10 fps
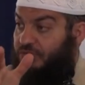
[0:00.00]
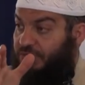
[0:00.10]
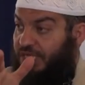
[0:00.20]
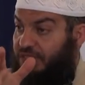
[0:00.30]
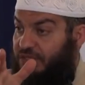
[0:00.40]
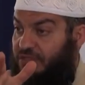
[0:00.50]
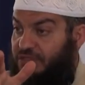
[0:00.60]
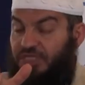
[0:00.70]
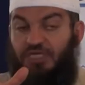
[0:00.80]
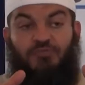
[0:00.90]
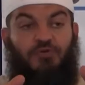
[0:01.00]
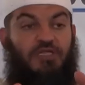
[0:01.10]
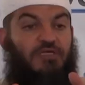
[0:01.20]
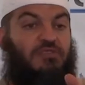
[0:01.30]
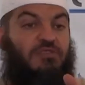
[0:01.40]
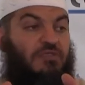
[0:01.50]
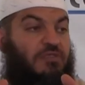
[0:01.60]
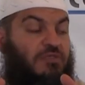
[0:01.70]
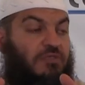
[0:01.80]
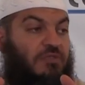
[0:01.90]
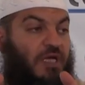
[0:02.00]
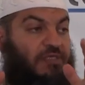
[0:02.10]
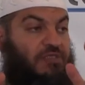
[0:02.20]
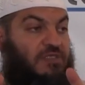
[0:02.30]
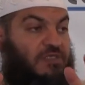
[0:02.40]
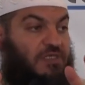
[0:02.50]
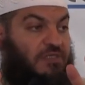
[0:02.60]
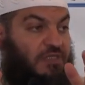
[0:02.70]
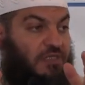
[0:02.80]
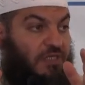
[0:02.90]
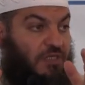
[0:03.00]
my dear brothers and sisters,